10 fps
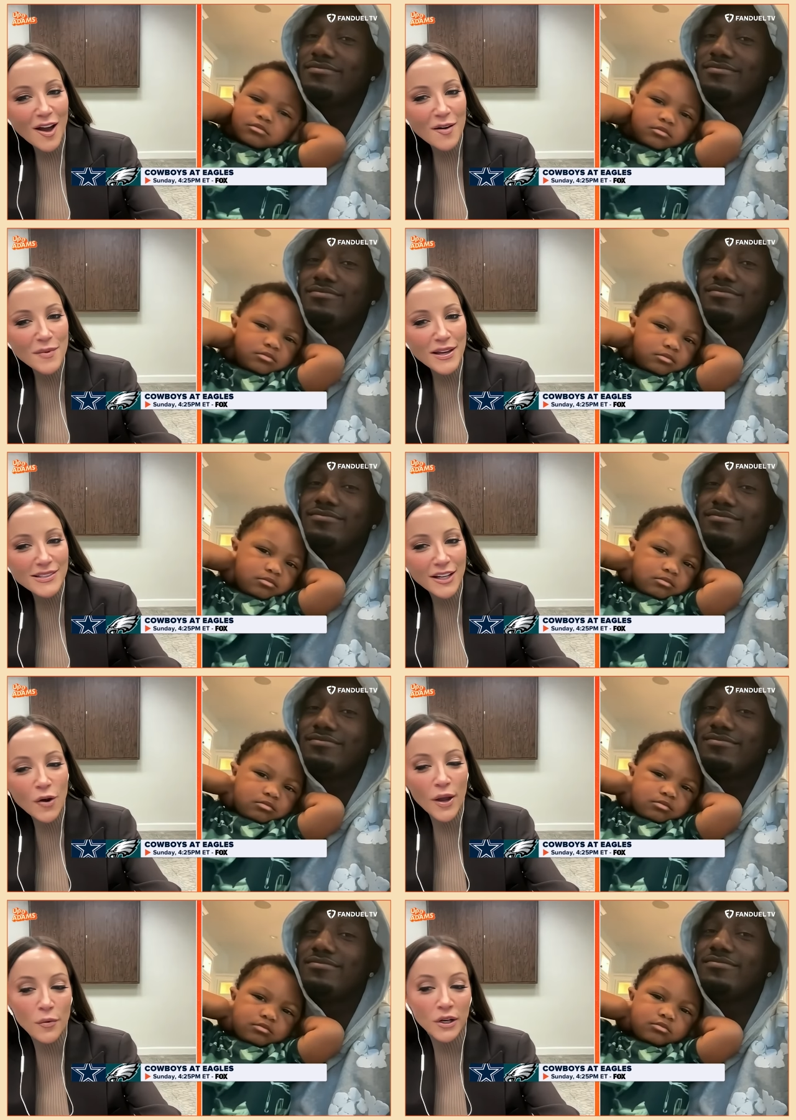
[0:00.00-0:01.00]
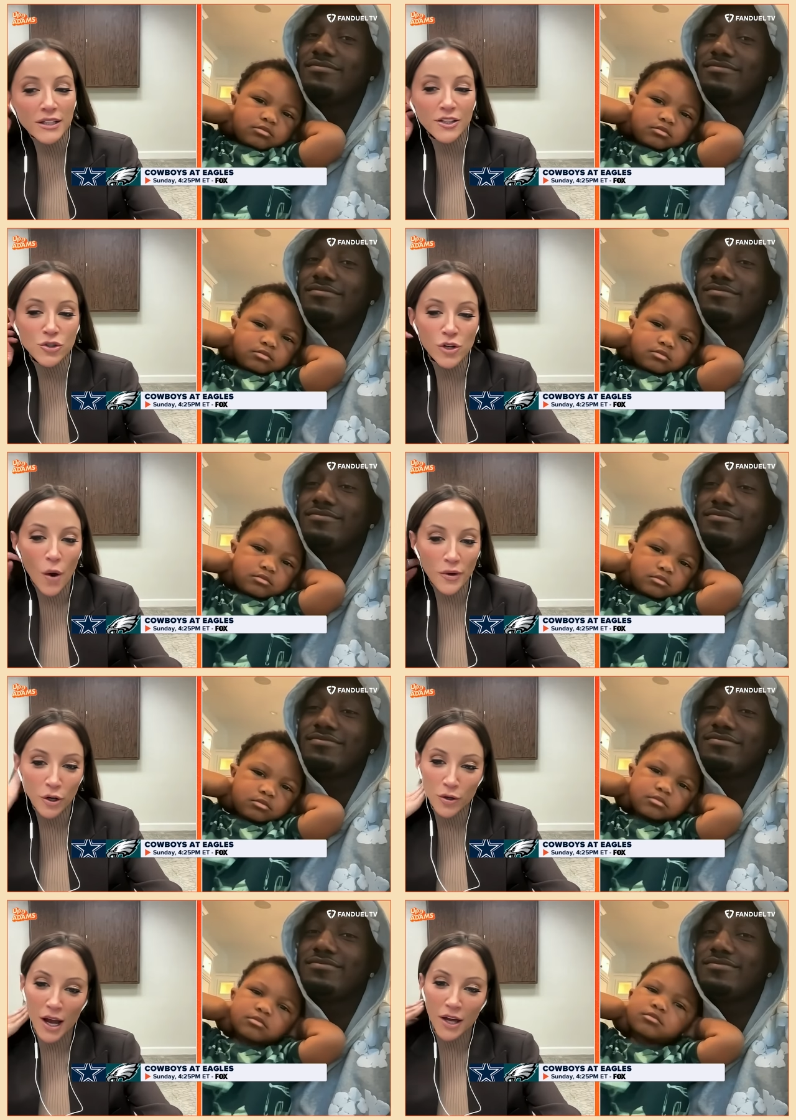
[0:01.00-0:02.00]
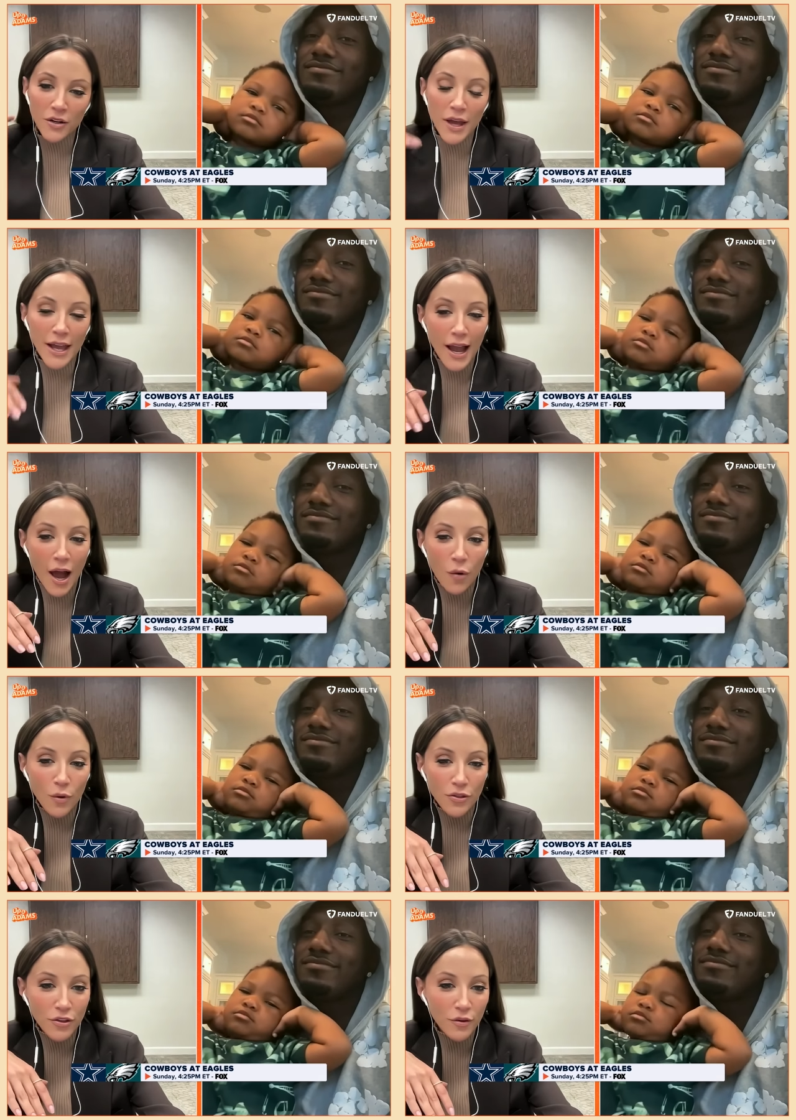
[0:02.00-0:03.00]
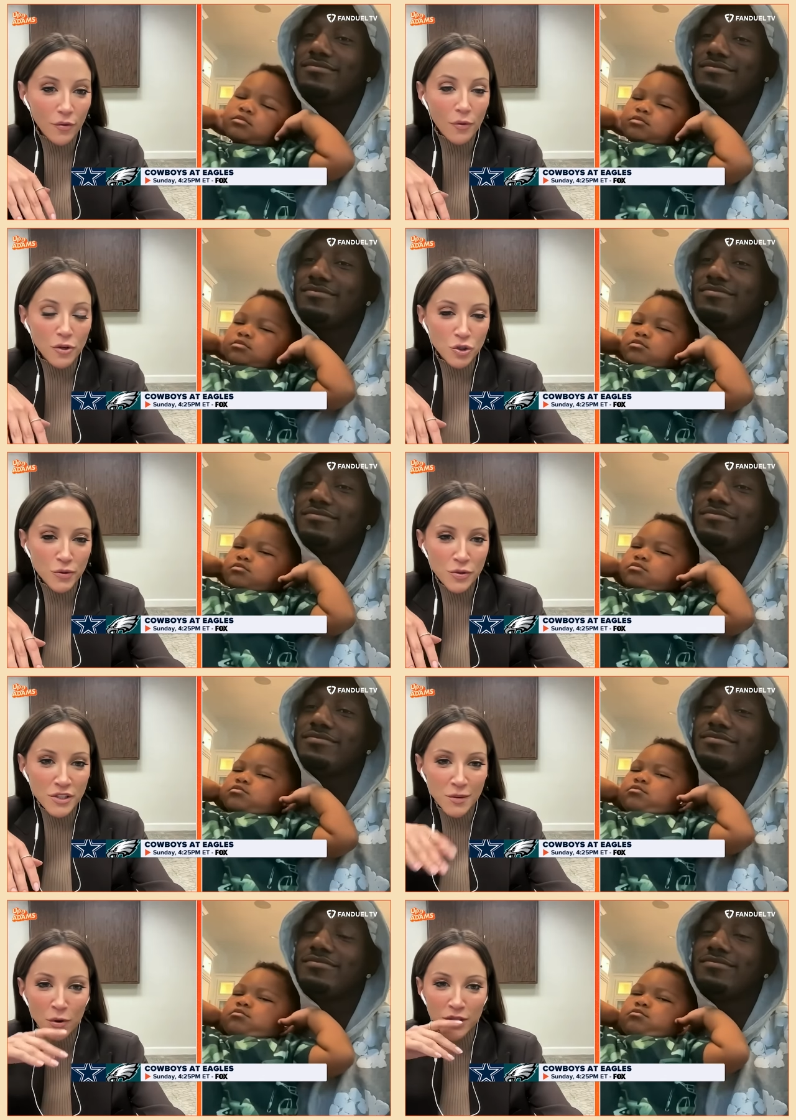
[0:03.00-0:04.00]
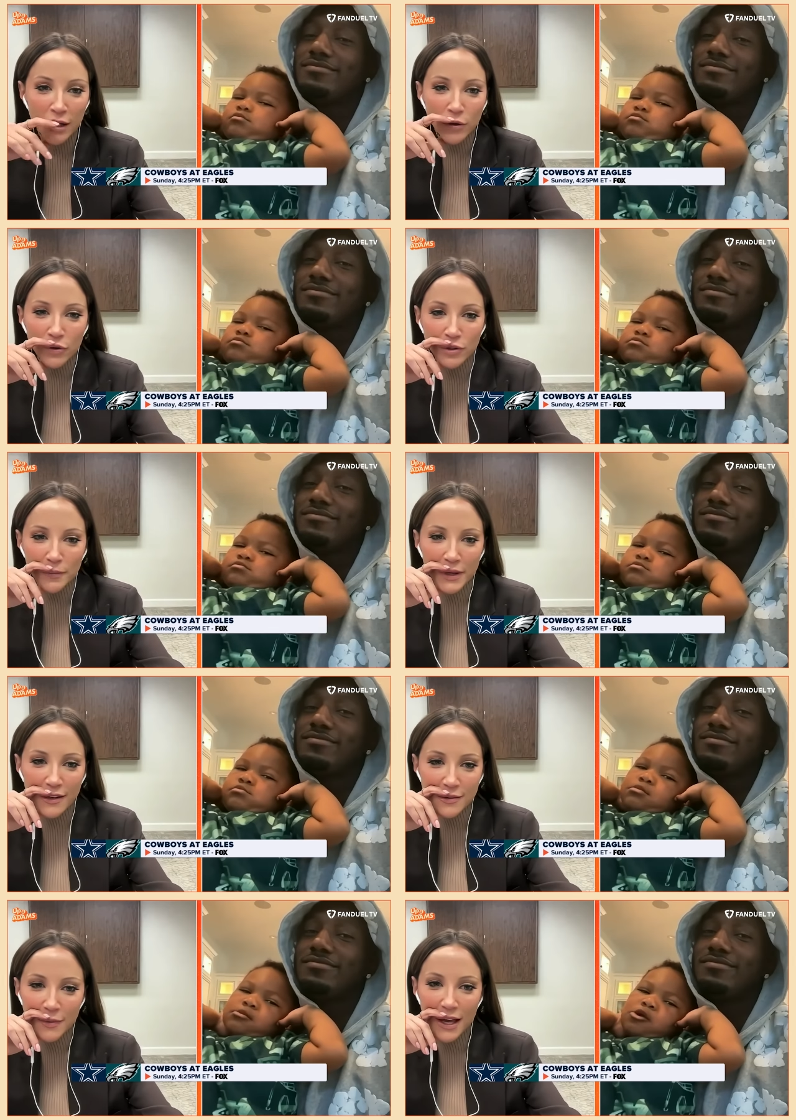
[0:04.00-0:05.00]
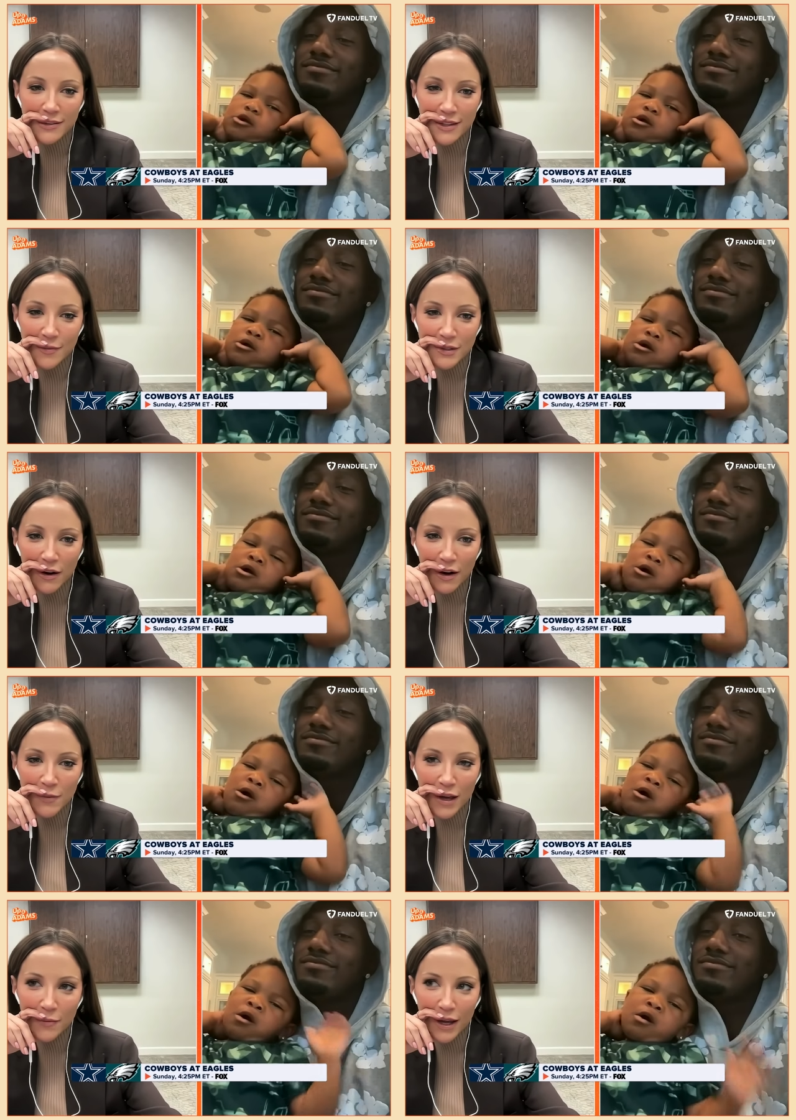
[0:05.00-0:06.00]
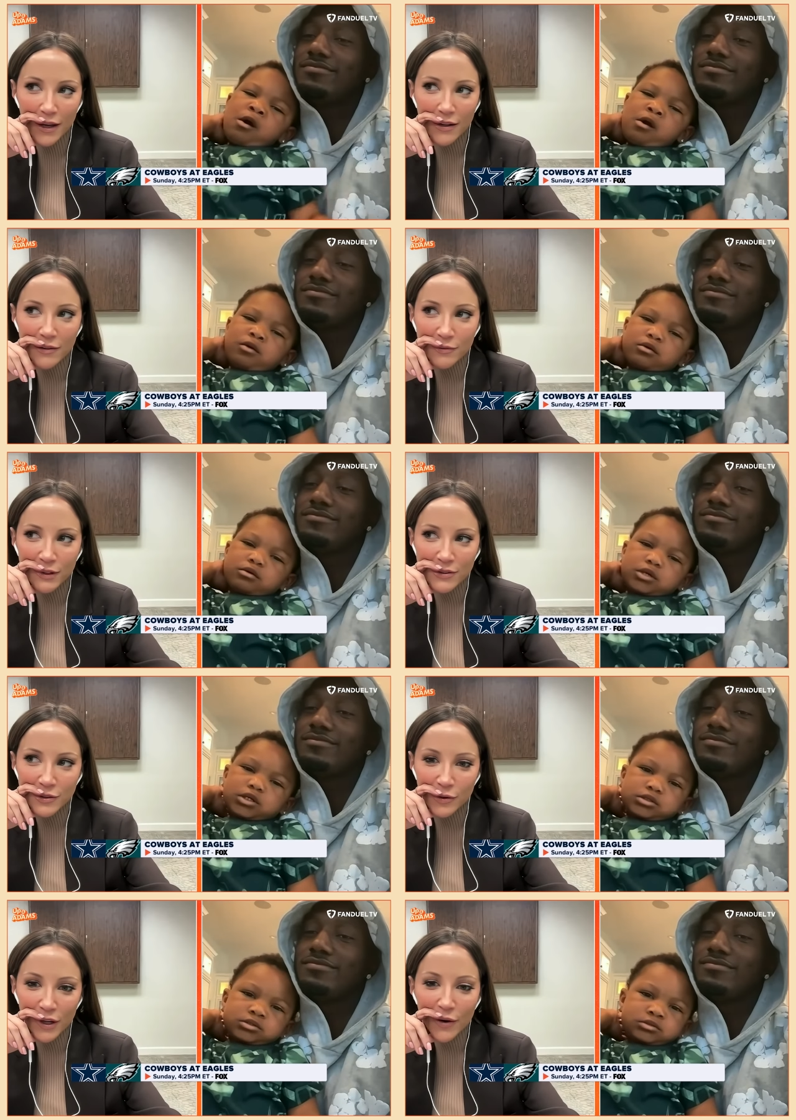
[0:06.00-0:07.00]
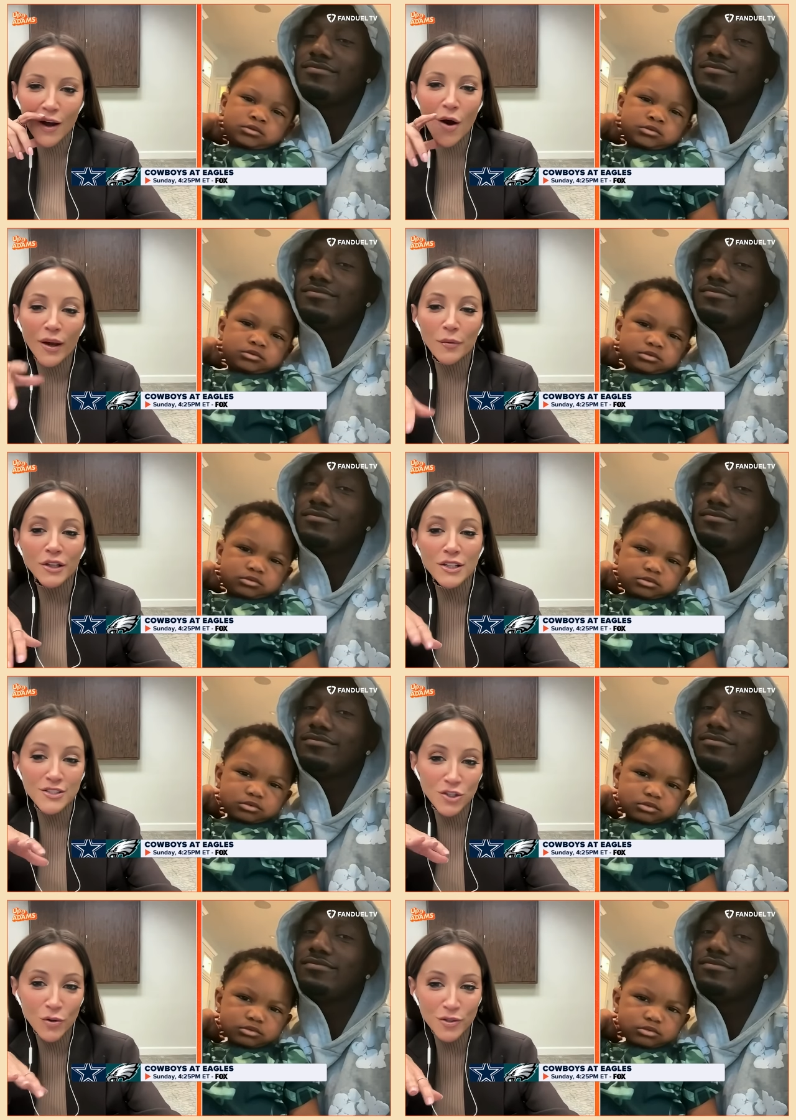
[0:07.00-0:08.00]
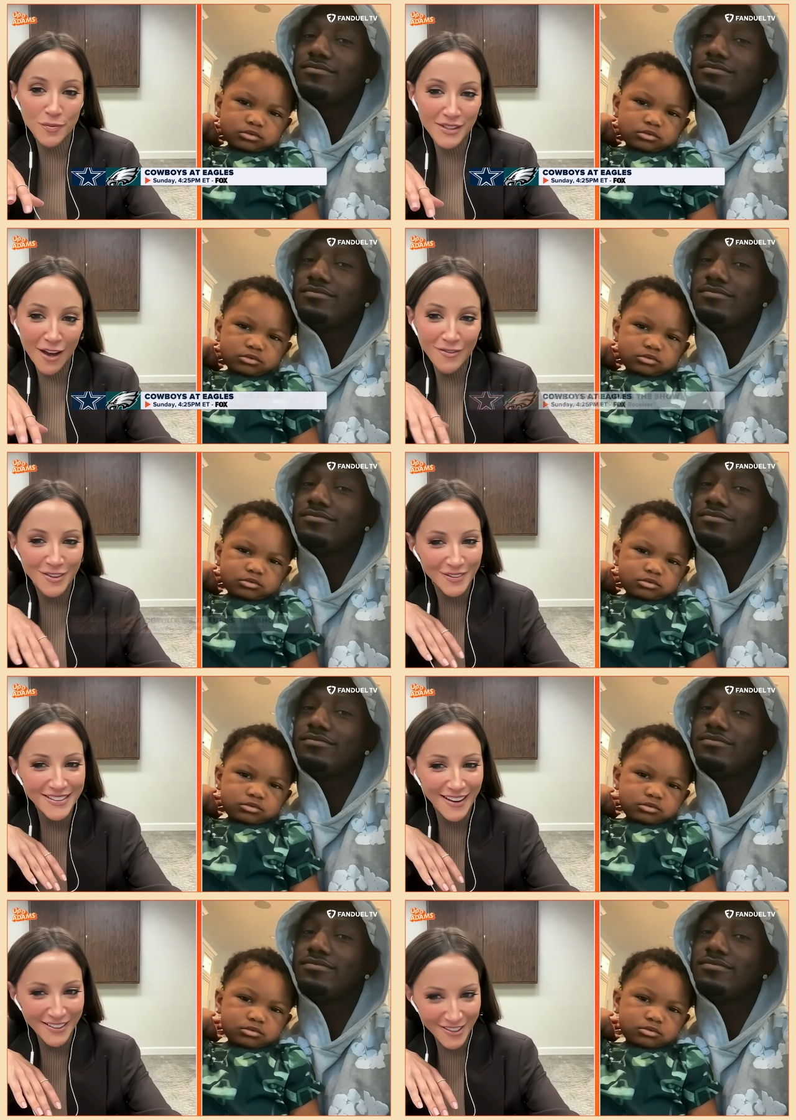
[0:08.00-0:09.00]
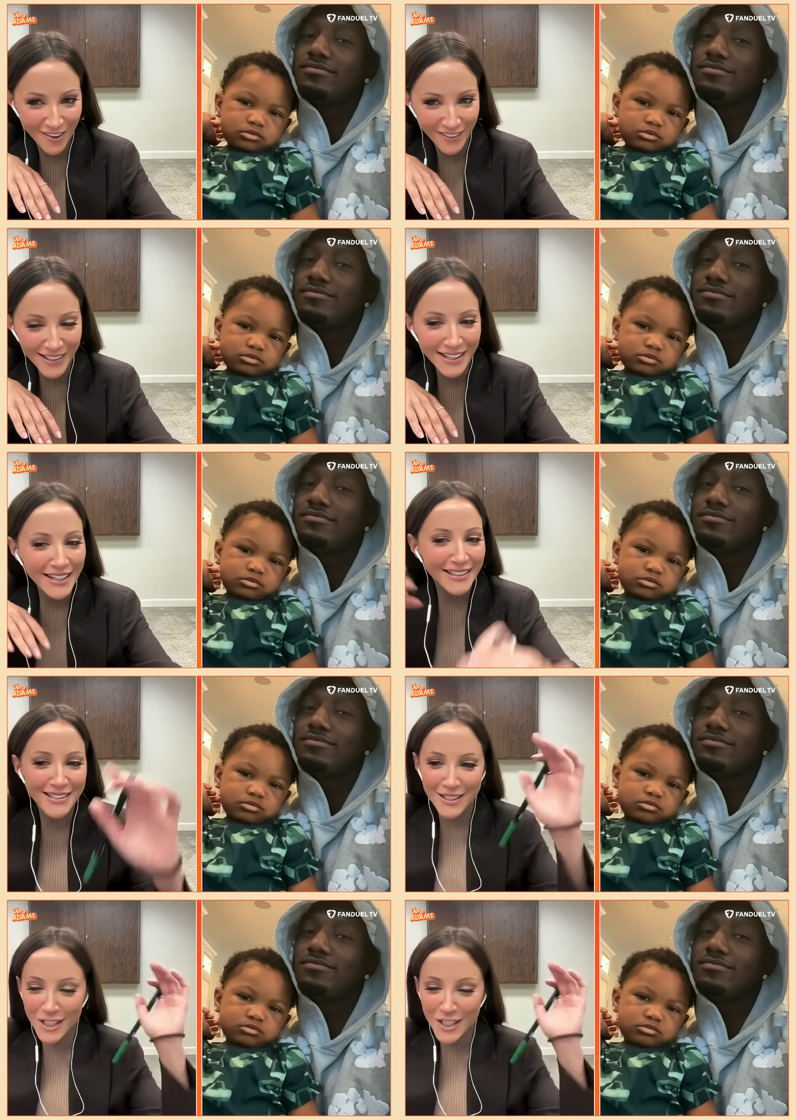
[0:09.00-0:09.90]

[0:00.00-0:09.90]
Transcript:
Speaker 1: Amazing. Okay, we're gonna let you go. We know you got to hang out with you, or should we do the Deebo download? Let me ask them. I'm sorry, I'm not in my studio. Okay, we're gonna show you some stuff, you and Tyshawn. It's the